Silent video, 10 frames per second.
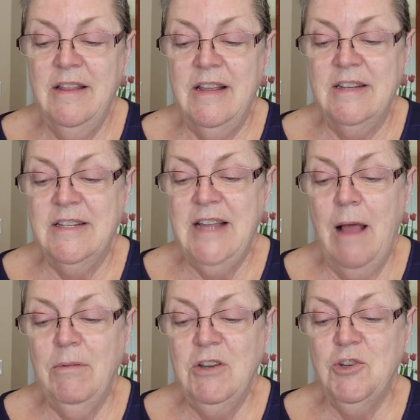the
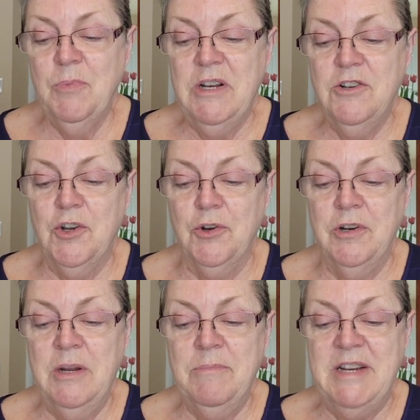establishment
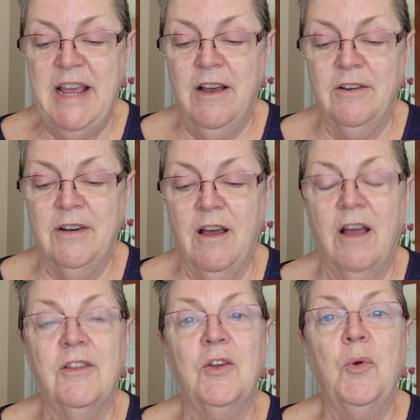turned him down
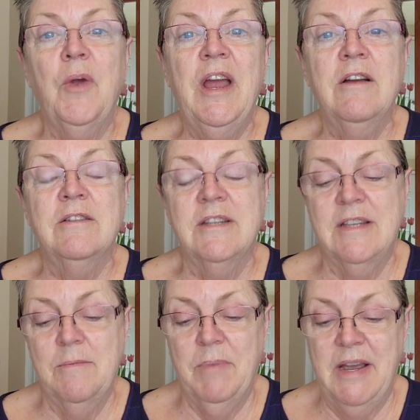on the grounds
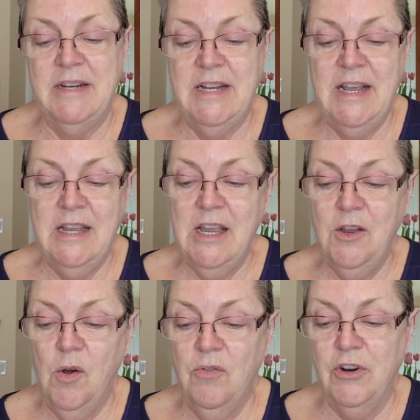that by
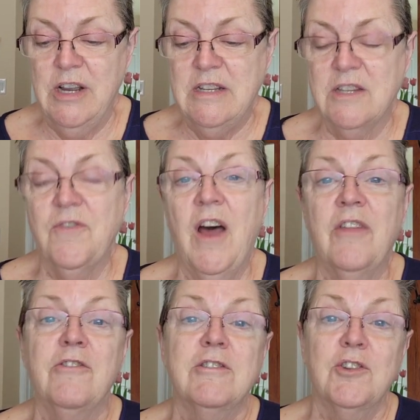taking over his
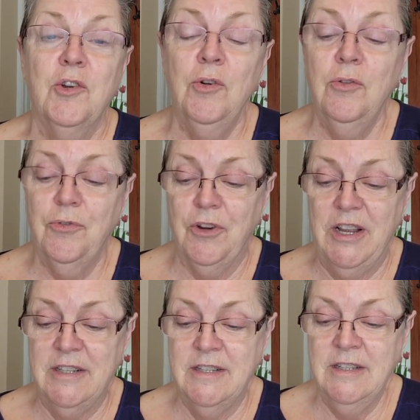father's
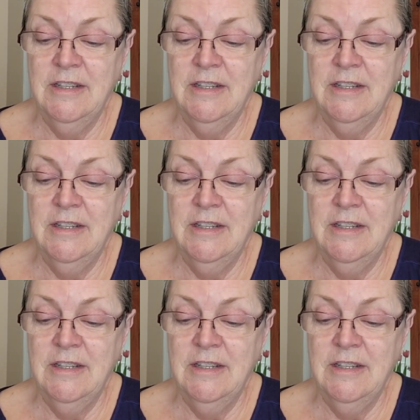girlfriend,